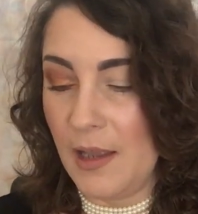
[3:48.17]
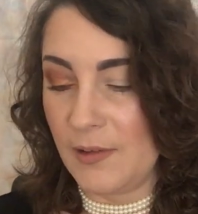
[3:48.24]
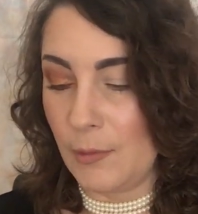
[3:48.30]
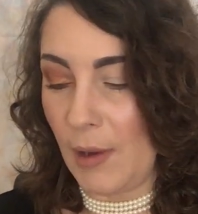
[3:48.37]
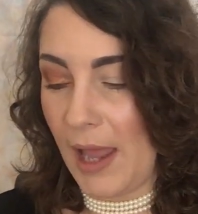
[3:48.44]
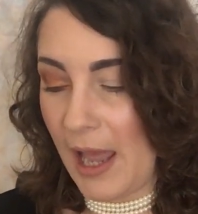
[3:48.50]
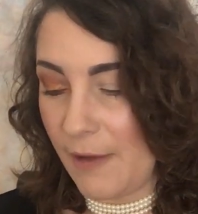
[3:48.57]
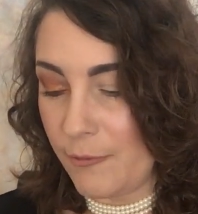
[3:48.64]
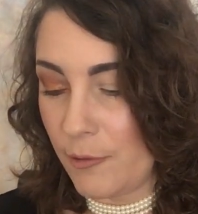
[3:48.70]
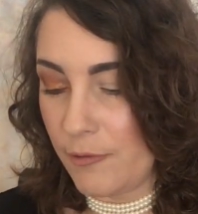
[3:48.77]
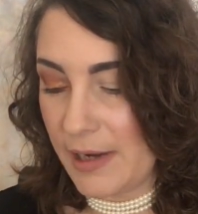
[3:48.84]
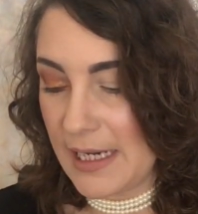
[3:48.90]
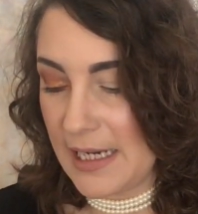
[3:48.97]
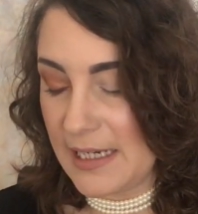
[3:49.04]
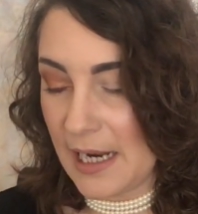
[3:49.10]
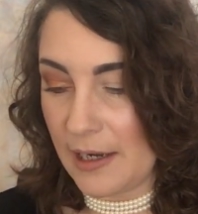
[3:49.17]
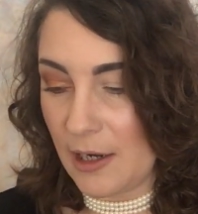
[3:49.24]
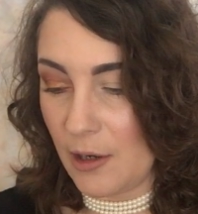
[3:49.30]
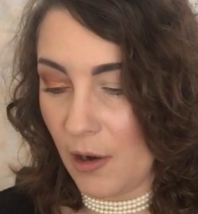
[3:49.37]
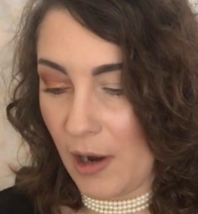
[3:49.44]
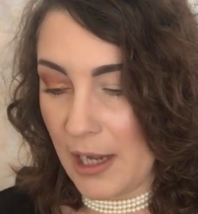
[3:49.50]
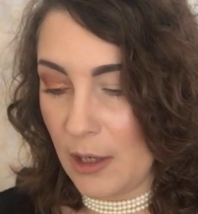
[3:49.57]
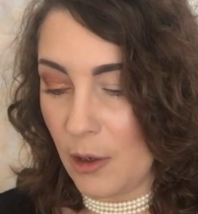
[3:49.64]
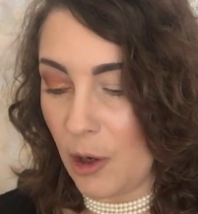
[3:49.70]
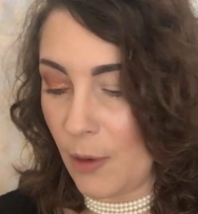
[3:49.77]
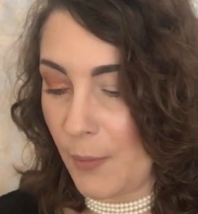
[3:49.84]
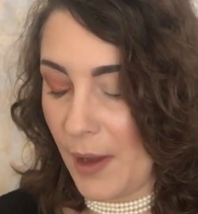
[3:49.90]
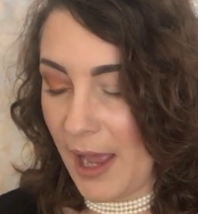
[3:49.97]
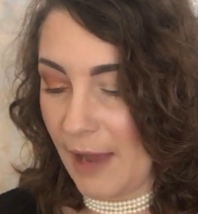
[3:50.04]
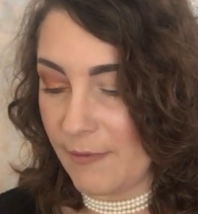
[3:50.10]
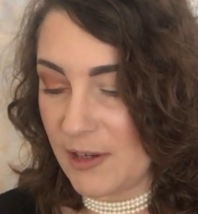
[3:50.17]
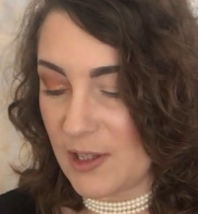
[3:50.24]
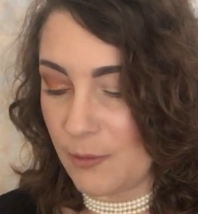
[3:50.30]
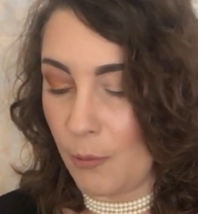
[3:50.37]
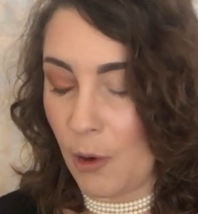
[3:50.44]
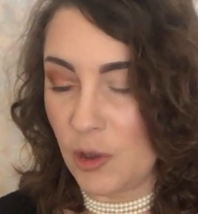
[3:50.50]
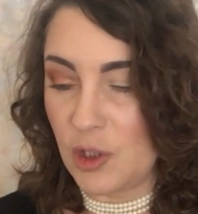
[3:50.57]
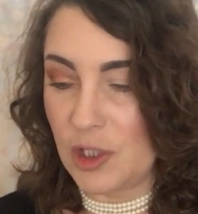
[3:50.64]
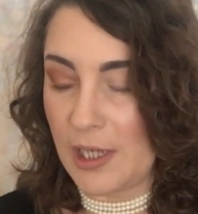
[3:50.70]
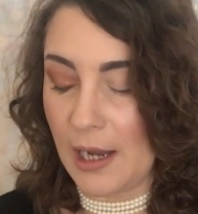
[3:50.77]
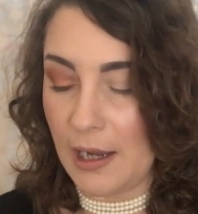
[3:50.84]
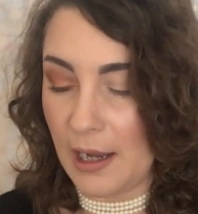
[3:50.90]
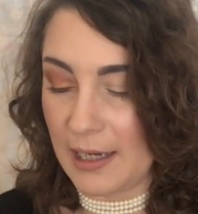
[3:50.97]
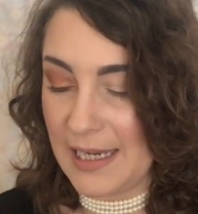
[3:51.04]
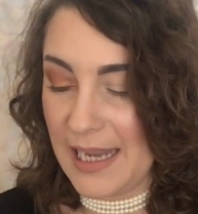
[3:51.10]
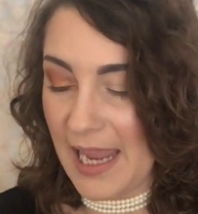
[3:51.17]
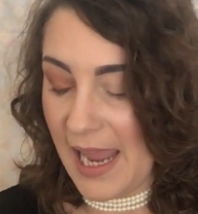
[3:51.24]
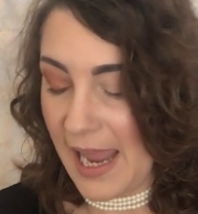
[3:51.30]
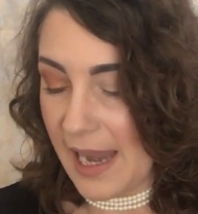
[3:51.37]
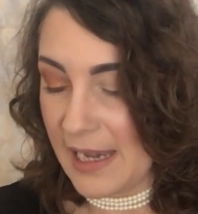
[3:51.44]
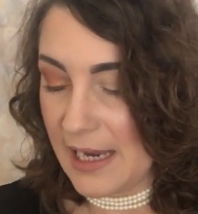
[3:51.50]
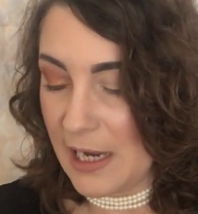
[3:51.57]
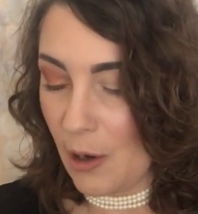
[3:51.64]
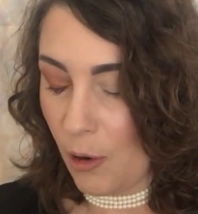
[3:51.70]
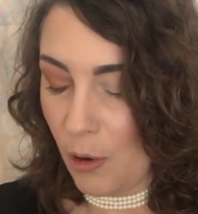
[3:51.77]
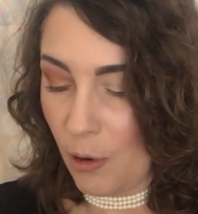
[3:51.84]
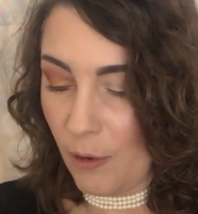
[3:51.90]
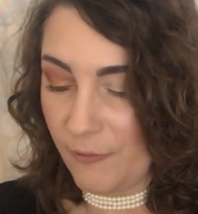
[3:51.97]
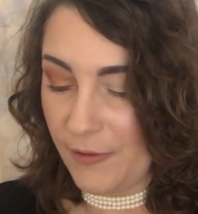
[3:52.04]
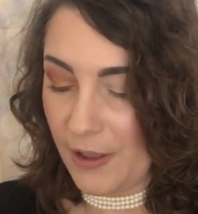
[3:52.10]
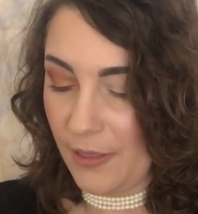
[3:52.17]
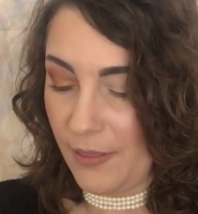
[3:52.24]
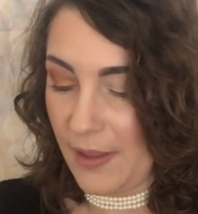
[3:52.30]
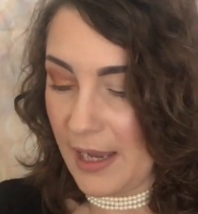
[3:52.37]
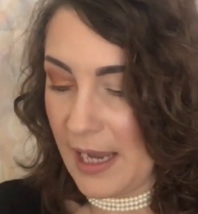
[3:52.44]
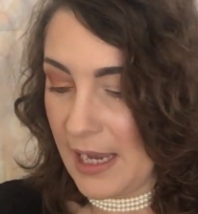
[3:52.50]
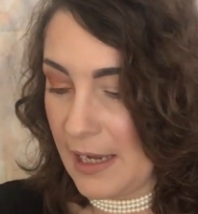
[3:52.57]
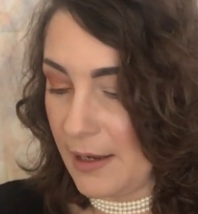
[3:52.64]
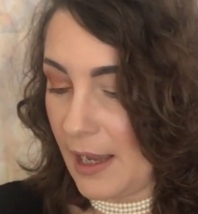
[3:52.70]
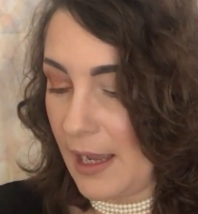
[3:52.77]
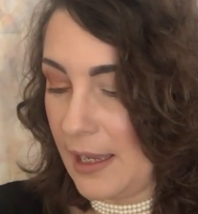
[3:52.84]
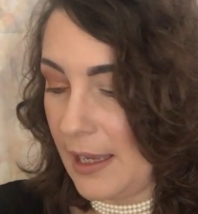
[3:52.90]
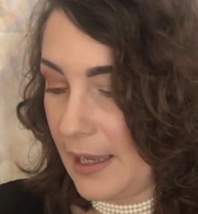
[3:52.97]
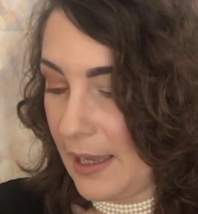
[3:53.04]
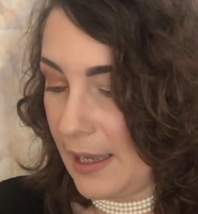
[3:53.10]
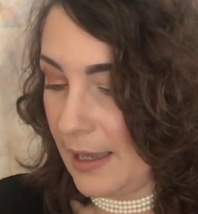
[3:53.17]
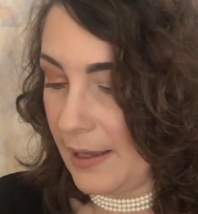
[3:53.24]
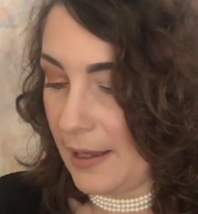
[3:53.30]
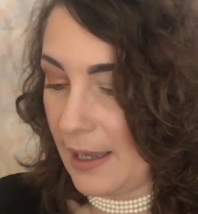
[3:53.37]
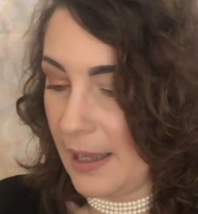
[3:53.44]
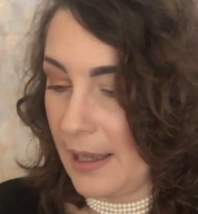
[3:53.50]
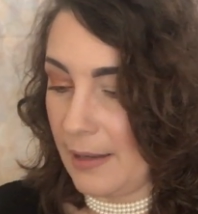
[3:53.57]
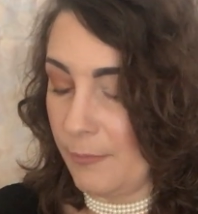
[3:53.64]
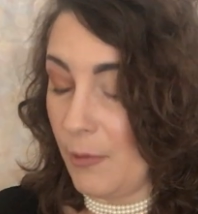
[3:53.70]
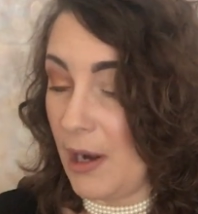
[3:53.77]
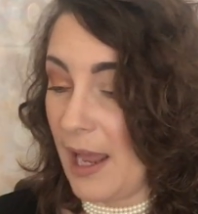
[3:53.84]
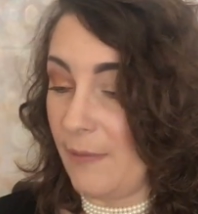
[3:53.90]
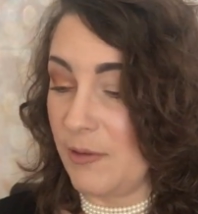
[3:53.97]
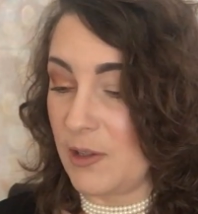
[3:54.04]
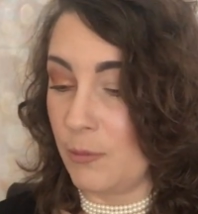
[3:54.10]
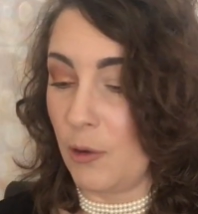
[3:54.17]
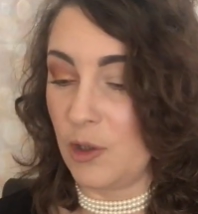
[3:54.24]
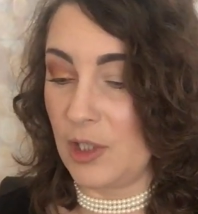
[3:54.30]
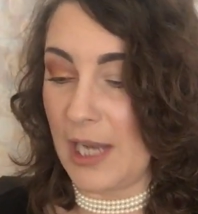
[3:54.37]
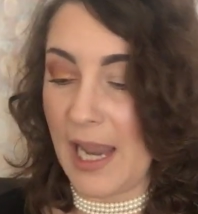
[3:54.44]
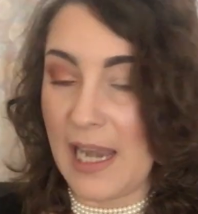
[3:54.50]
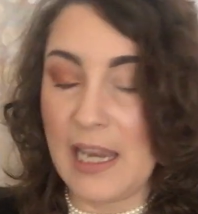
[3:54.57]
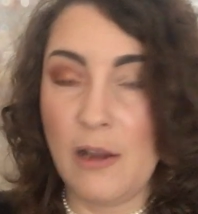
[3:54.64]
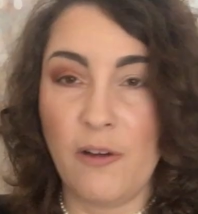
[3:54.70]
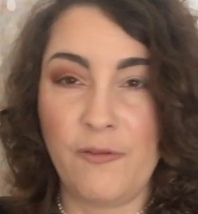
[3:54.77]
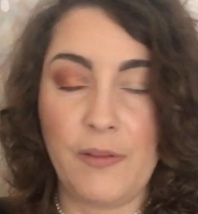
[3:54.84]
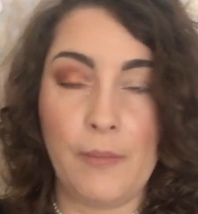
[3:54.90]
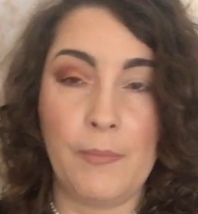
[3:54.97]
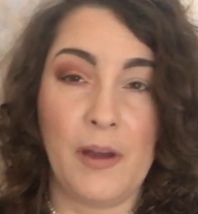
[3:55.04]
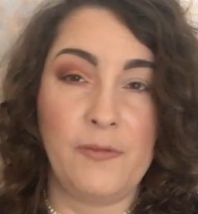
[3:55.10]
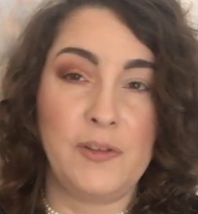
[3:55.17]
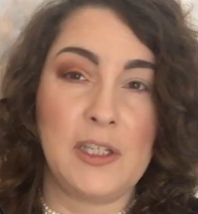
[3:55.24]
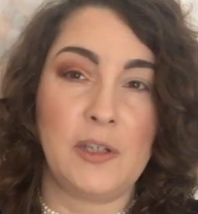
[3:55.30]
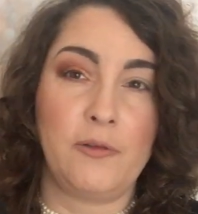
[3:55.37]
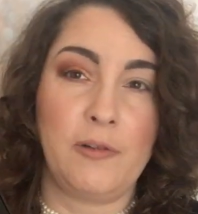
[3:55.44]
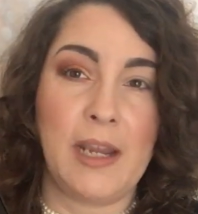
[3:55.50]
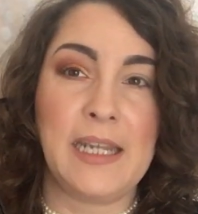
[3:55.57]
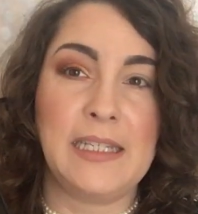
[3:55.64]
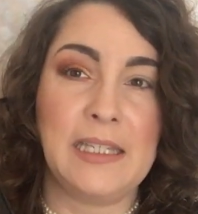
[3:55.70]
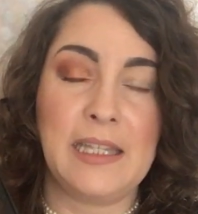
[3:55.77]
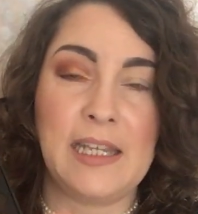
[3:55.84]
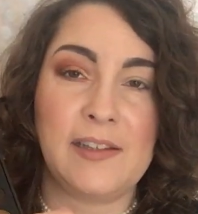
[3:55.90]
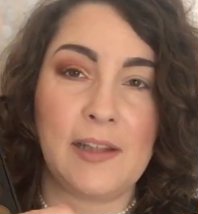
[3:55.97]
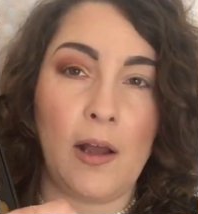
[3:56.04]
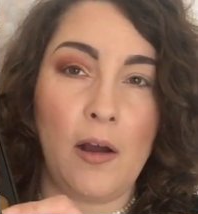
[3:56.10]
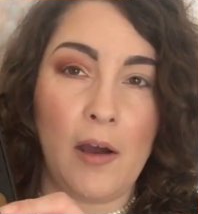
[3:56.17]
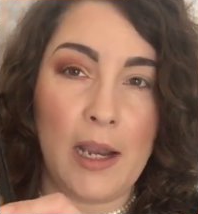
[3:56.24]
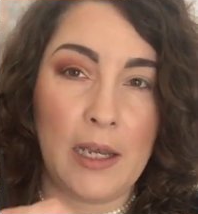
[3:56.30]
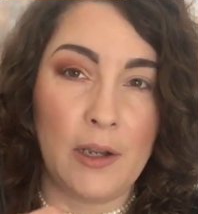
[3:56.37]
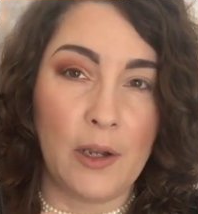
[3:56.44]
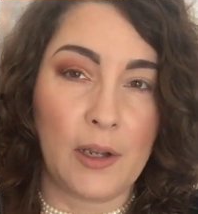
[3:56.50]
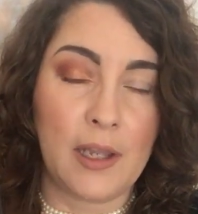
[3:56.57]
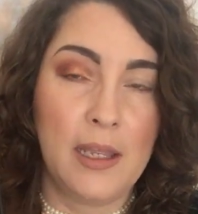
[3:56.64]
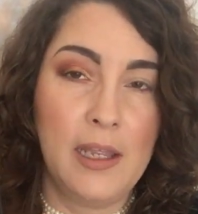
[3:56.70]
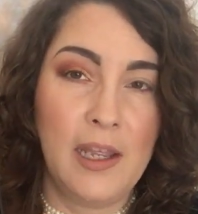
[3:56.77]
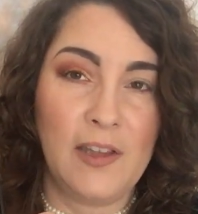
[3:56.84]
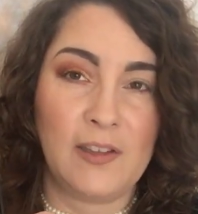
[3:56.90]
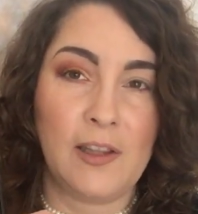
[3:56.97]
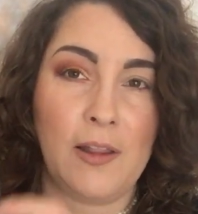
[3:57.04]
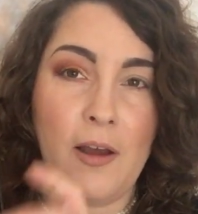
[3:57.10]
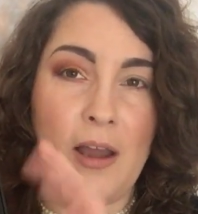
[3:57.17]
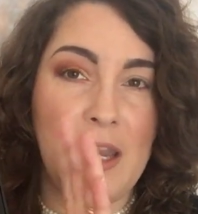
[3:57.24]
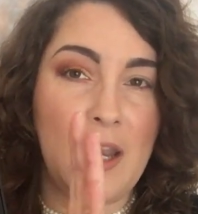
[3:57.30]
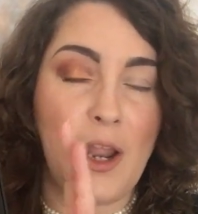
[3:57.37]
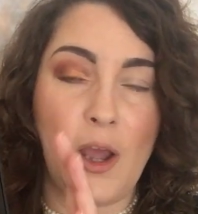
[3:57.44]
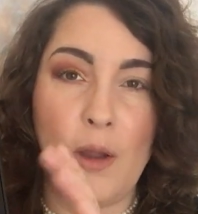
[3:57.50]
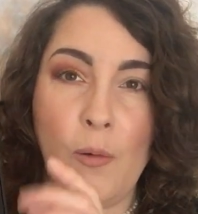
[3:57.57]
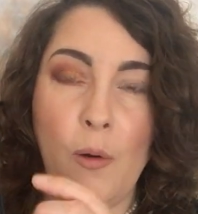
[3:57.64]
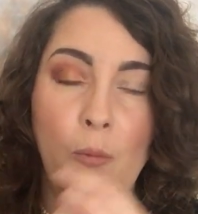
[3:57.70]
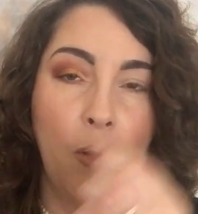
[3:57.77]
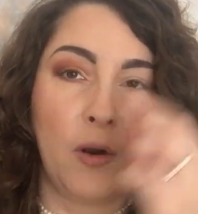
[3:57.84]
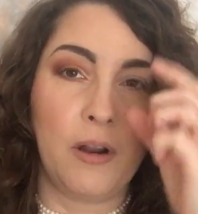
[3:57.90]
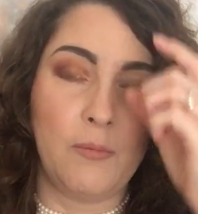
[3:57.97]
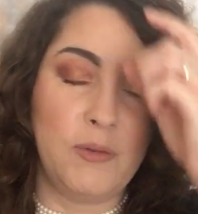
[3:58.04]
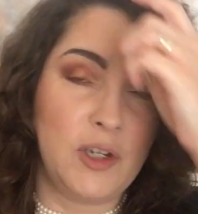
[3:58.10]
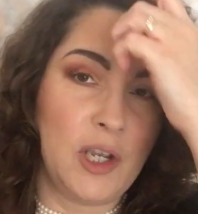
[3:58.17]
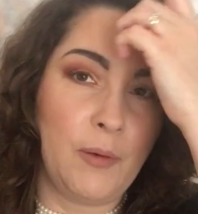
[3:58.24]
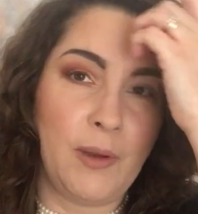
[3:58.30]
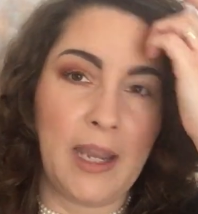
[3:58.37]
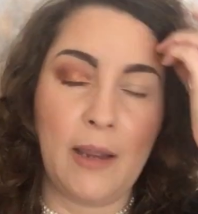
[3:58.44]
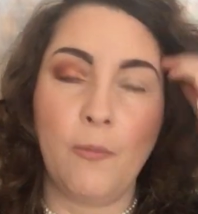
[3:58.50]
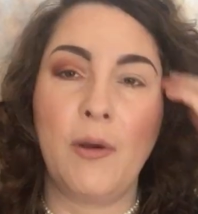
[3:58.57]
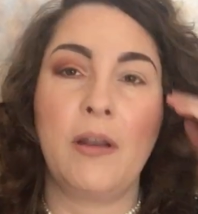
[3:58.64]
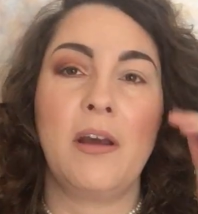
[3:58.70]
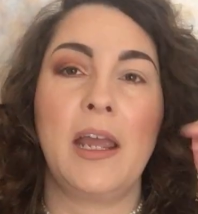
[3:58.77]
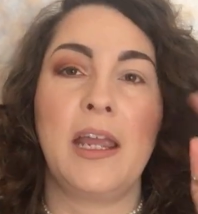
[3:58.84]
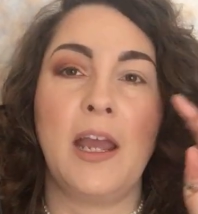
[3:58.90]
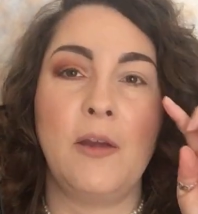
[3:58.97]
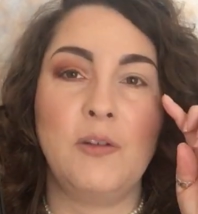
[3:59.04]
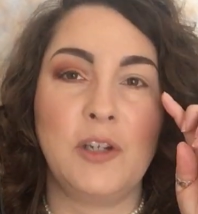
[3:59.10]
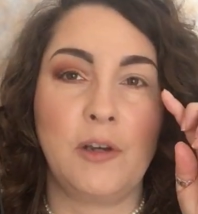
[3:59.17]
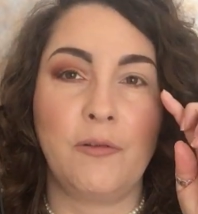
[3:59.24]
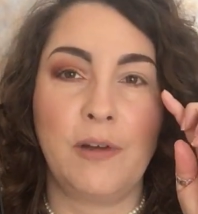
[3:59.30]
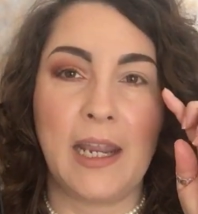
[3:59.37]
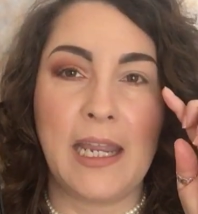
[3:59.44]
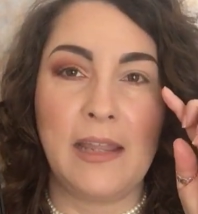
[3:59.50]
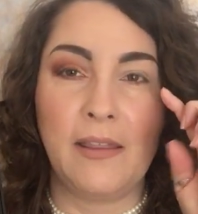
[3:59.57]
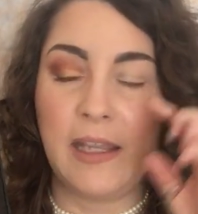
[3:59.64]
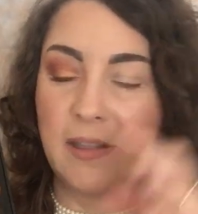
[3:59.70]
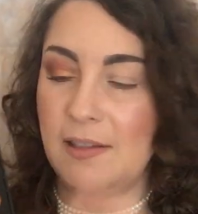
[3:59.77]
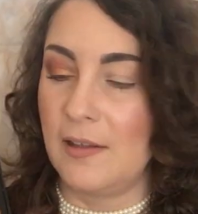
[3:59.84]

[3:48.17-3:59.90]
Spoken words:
So I have already done an eye look, but I haven't swatched hardly any of the well, I haven't swatched any of them. I've just created this eye look so that I know what I'm doing when I go to create this